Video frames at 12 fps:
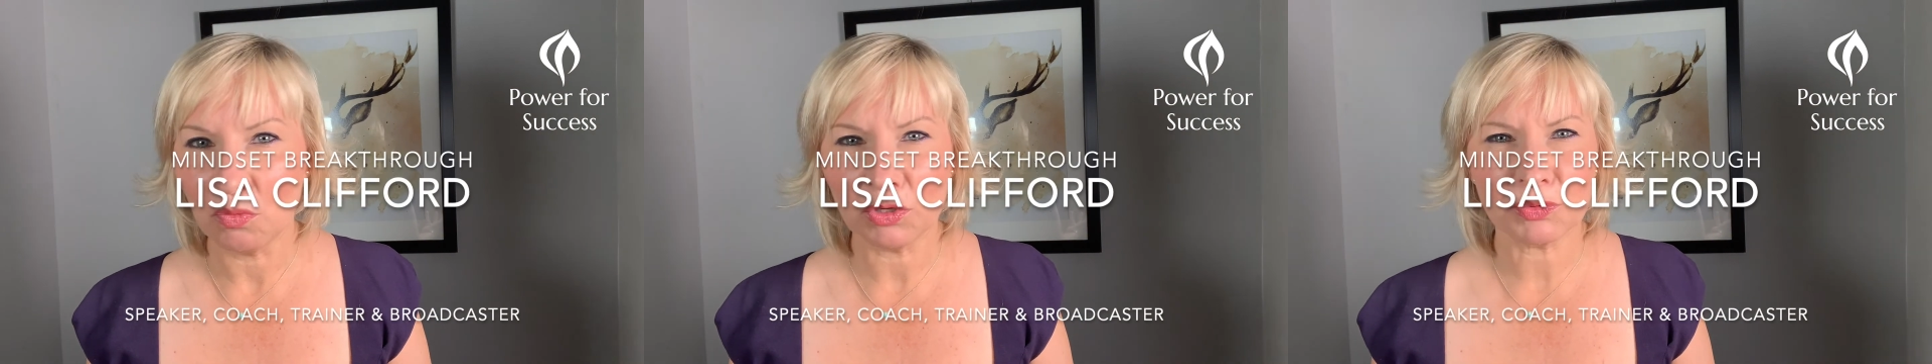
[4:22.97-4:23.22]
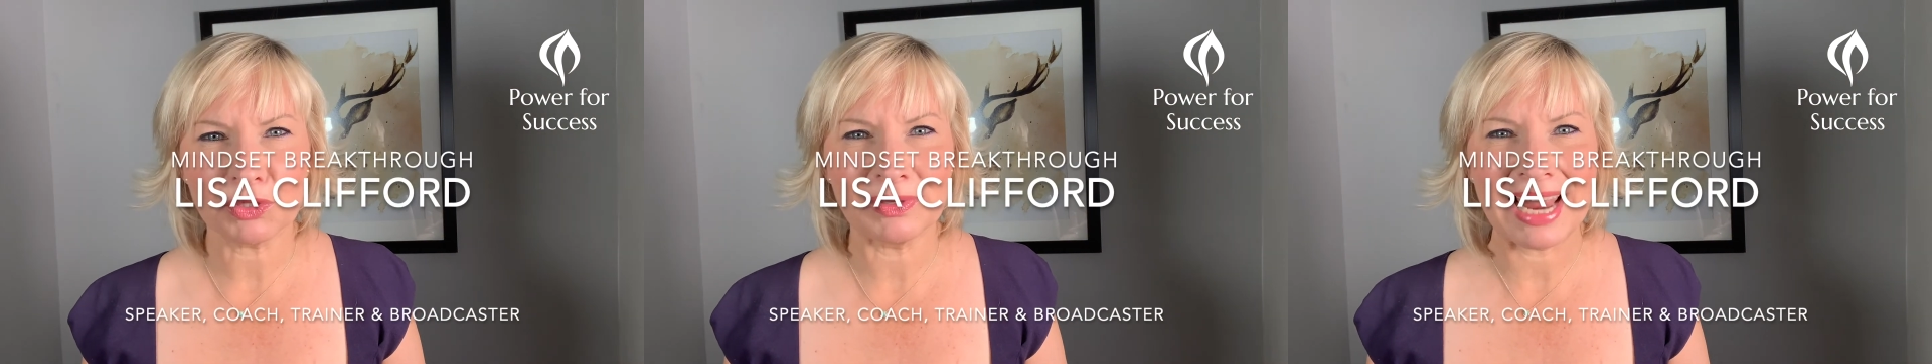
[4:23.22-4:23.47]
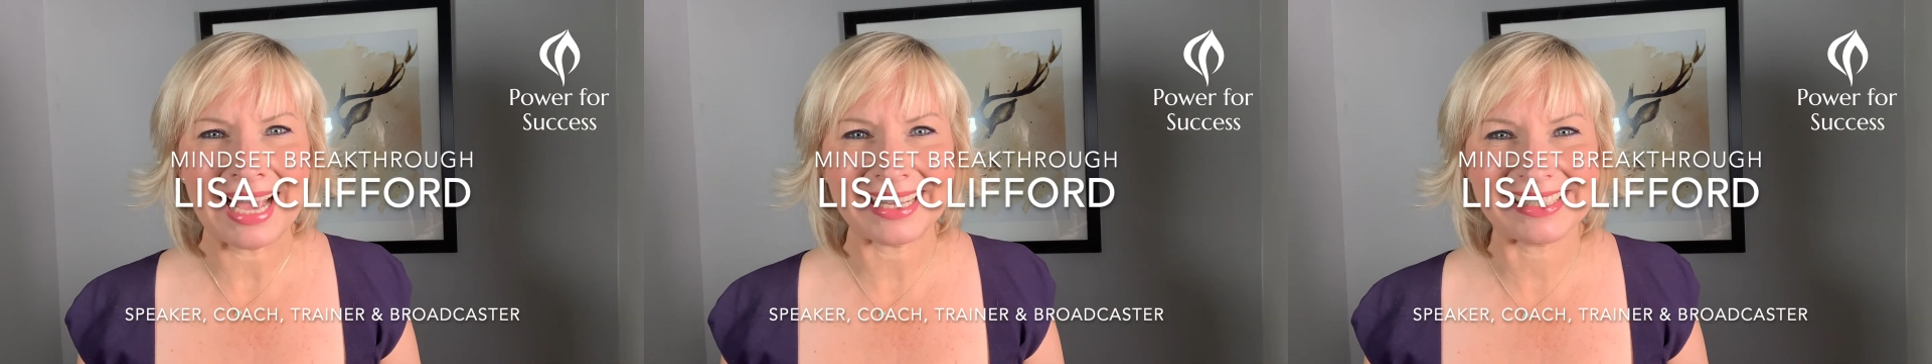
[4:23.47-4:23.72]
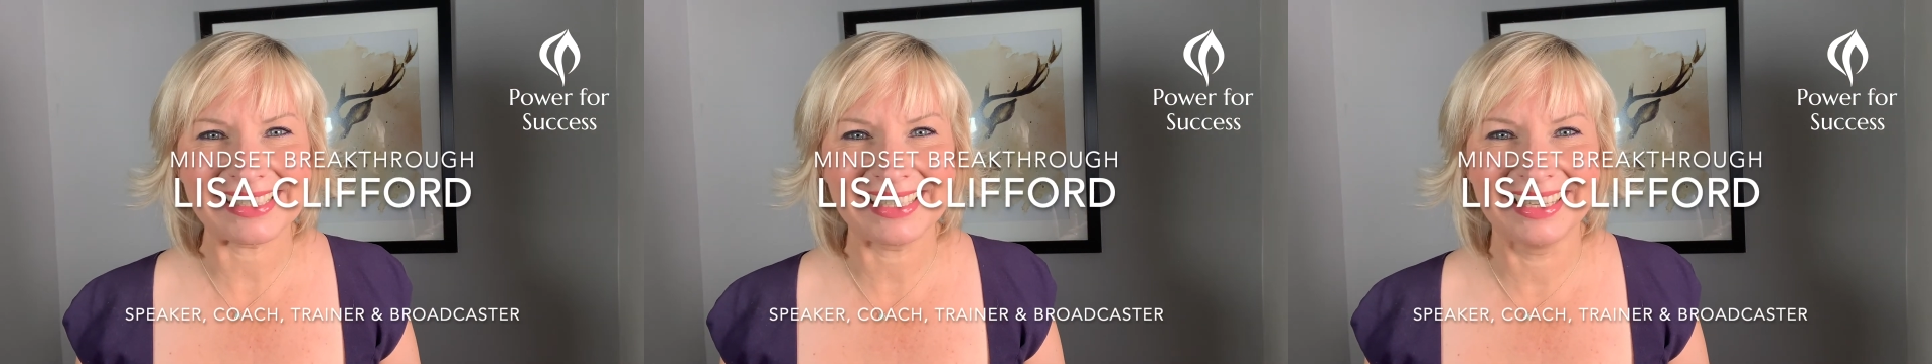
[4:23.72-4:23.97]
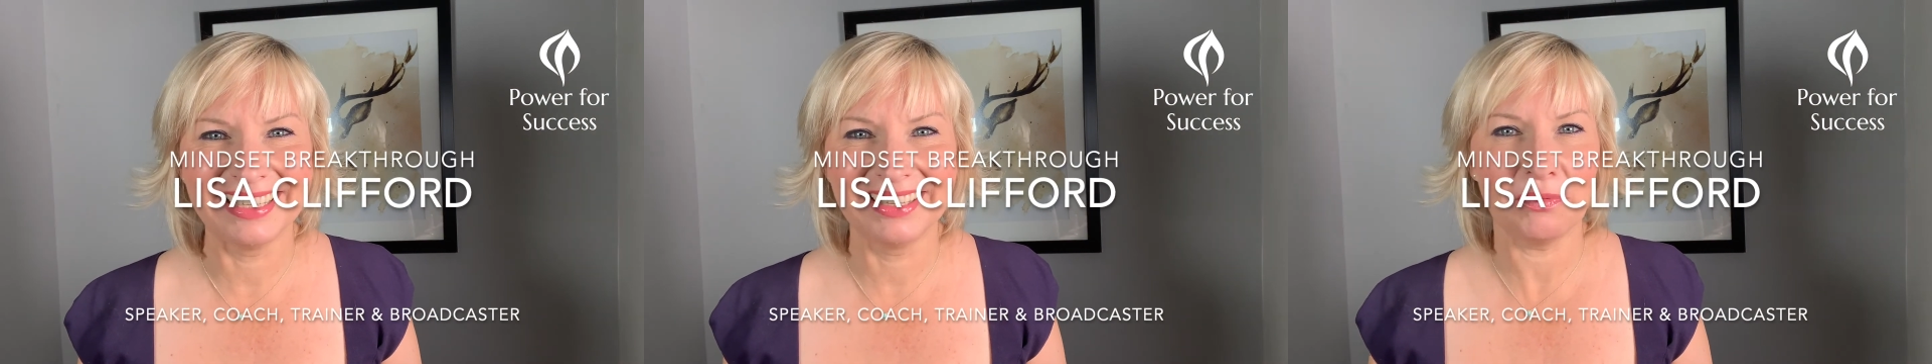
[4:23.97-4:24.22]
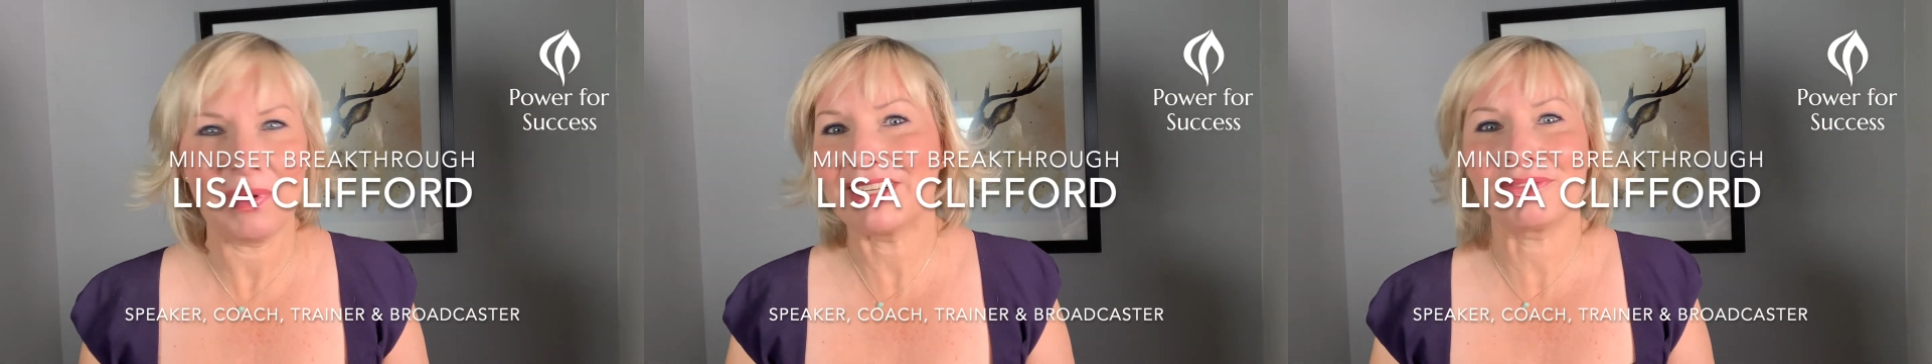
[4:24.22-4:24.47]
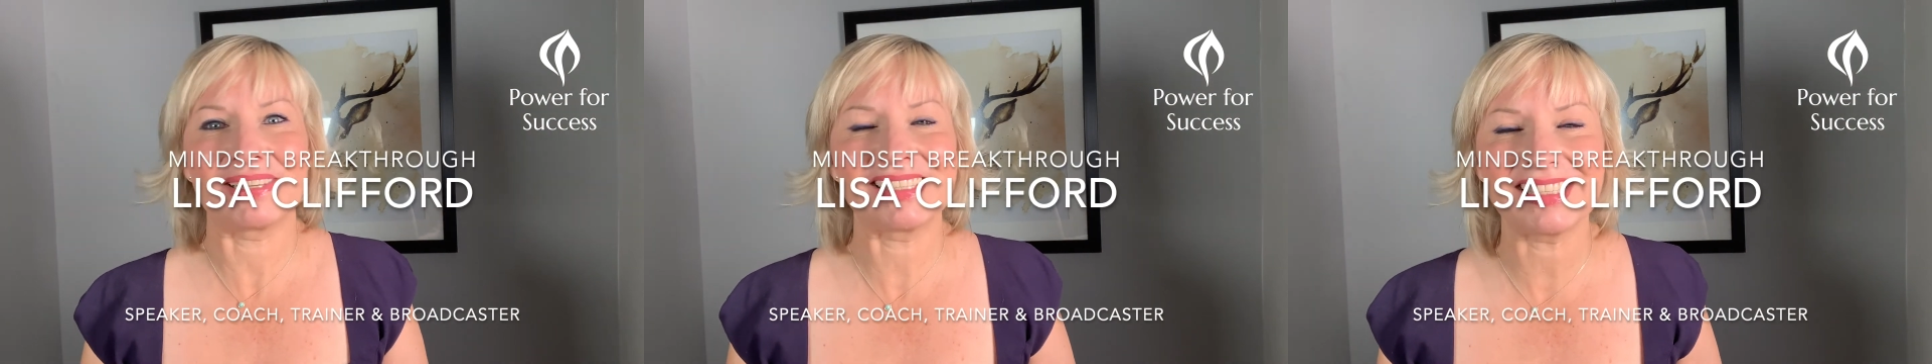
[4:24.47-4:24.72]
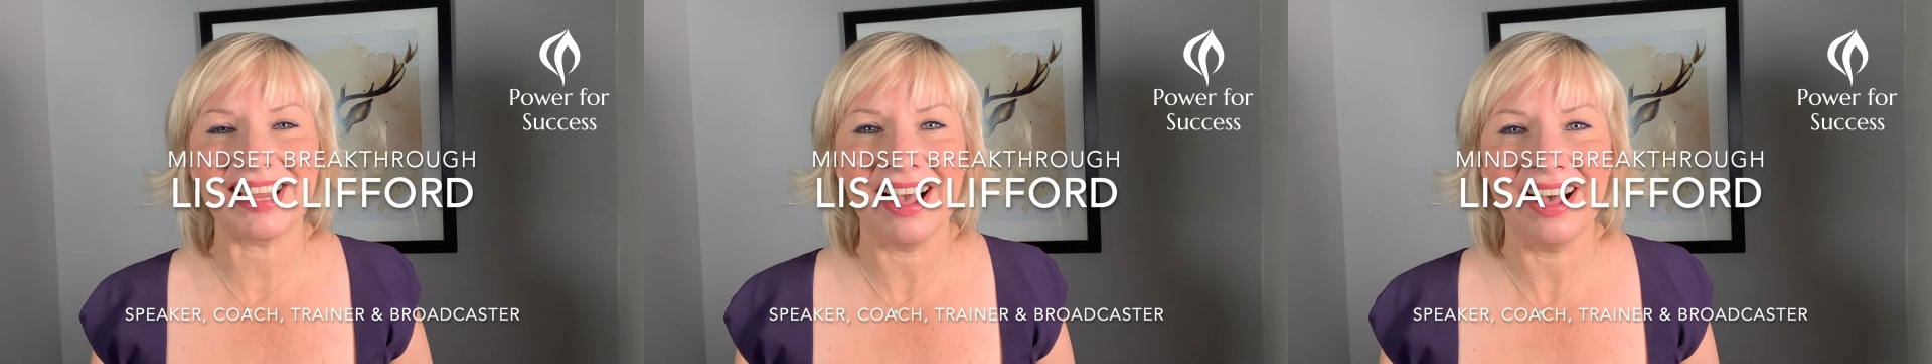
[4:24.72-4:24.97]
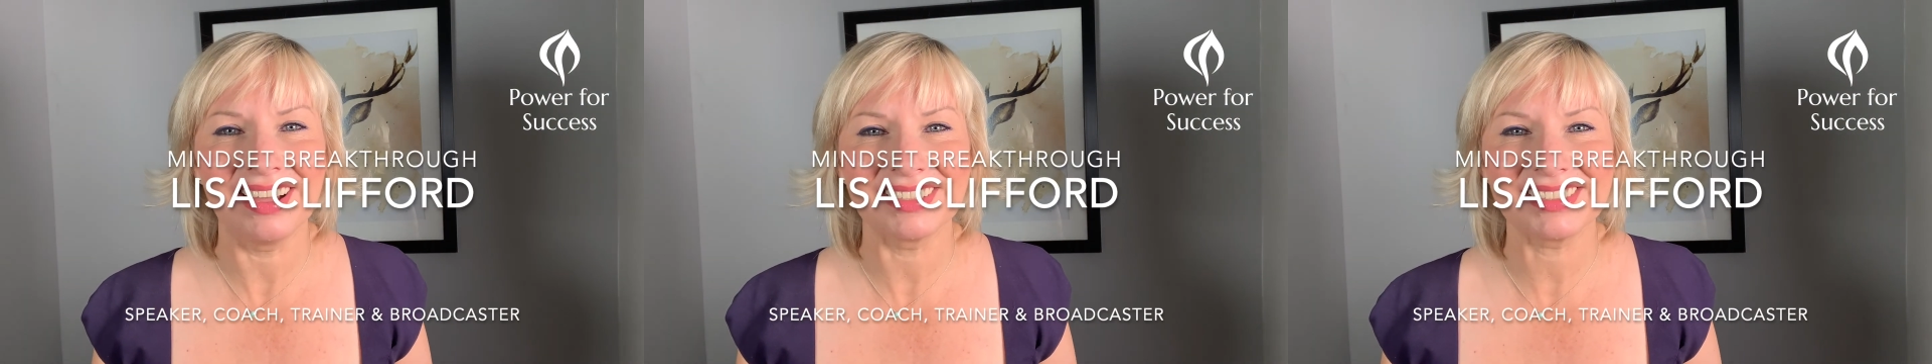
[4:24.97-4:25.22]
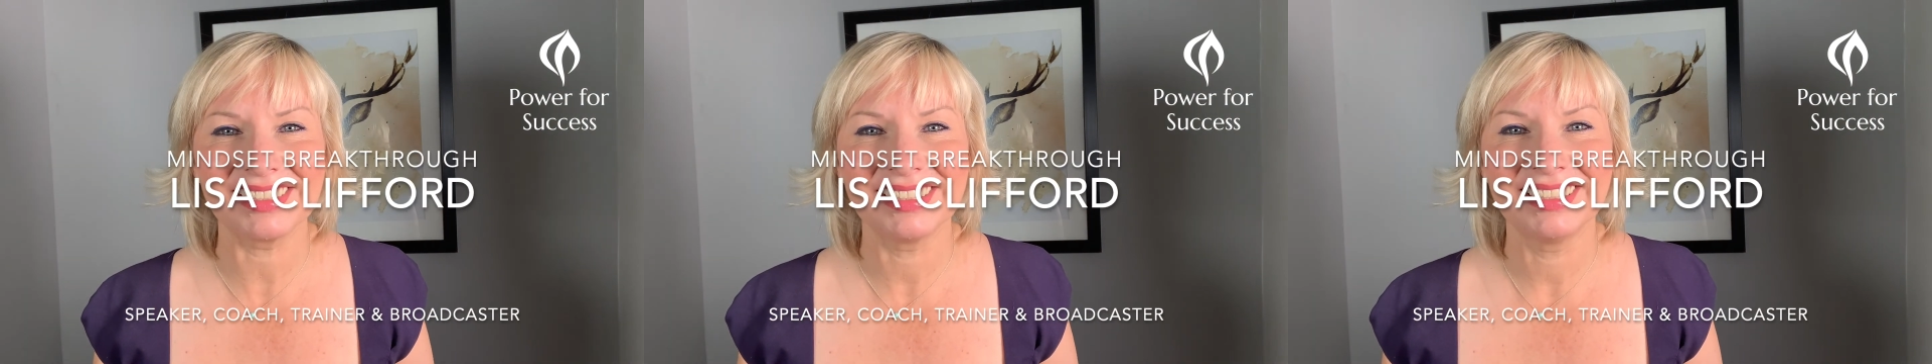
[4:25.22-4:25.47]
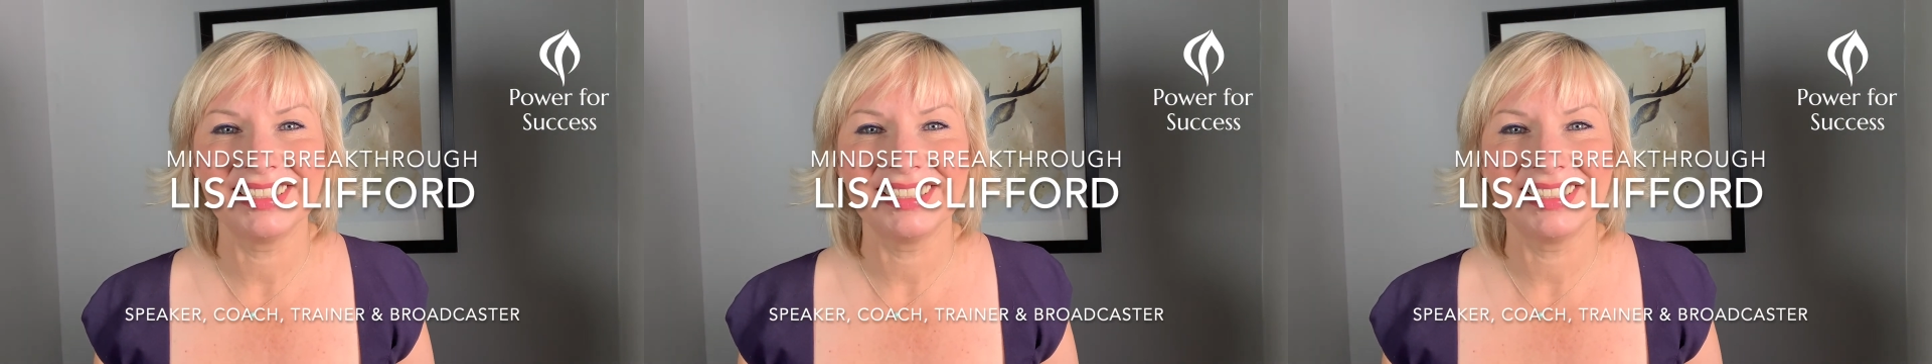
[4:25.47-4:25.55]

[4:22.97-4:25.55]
What do I do next? Where do I start?